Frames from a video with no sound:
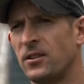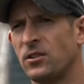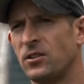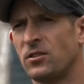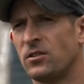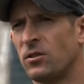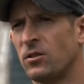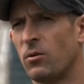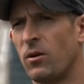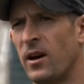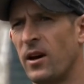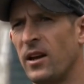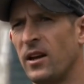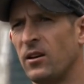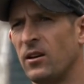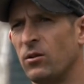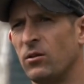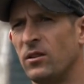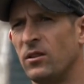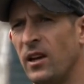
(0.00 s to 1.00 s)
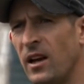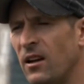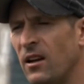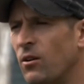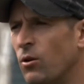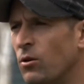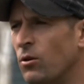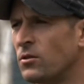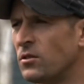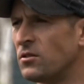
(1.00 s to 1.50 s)
Just the way he could
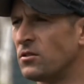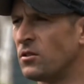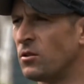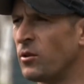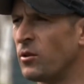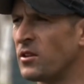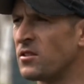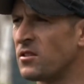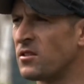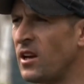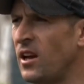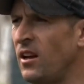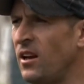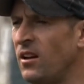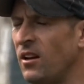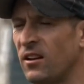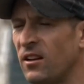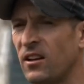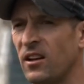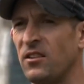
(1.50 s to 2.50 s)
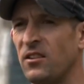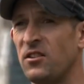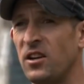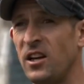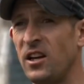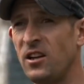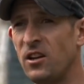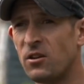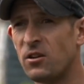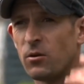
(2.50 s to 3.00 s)
get horses to extend and
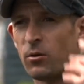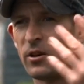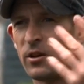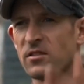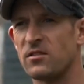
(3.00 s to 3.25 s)
continue to